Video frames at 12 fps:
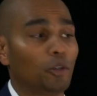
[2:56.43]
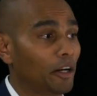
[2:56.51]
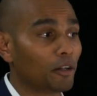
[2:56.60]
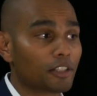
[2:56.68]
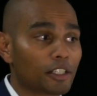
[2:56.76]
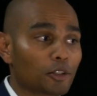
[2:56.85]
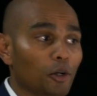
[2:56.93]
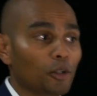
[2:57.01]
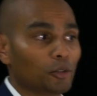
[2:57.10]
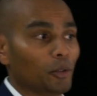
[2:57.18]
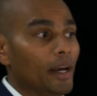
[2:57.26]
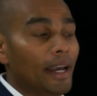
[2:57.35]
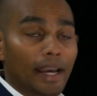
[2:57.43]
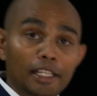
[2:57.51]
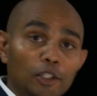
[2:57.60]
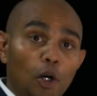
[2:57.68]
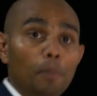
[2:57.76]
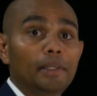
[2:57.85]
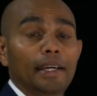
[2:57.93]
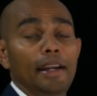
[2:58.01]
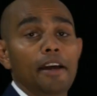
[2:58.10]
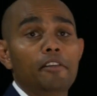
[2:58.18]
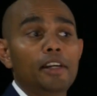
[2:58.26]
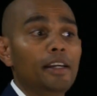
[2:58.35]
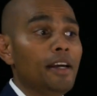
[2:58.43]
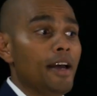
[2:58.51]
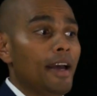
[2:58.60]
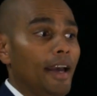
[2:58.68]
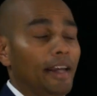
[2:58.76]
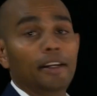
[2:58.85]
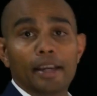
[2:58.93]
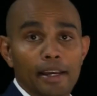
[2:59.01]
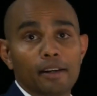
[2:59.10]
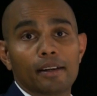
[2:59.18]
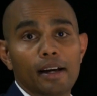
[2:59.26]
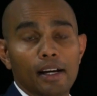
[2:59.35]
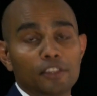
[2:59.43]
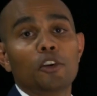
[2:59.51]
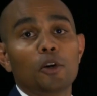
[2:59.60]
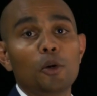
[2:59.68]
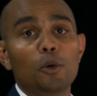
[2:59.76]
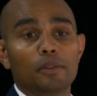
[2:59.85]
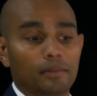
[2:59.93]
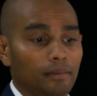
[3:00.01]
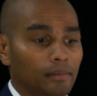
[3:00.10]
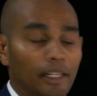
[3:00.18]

You cannot just go to any Tom, Dick and Harry and ask for a loan.